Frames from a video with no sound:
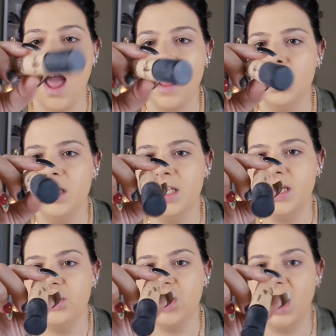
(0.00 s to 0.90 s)
And this is
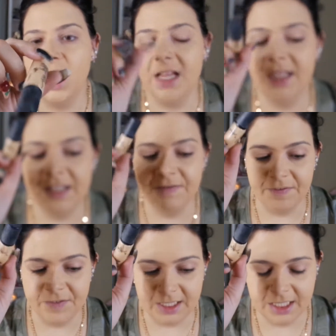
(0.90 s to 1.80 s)
in shade
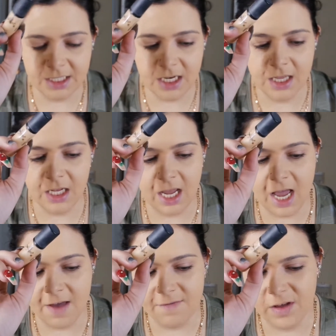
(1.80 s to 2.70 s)
NC15. And then I
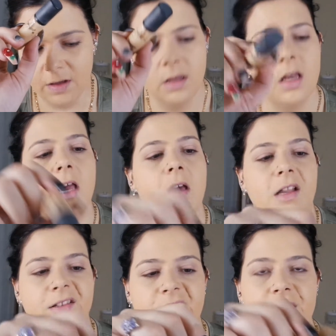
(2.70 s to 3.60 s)
have
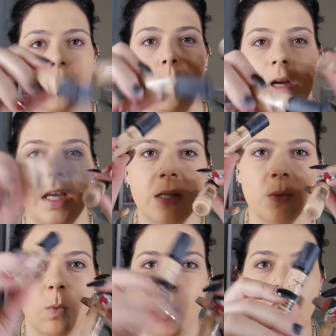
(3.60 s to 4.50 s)
NC20
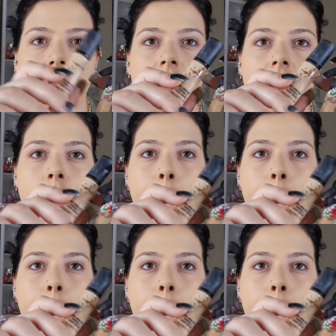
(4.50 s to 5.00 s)
as well.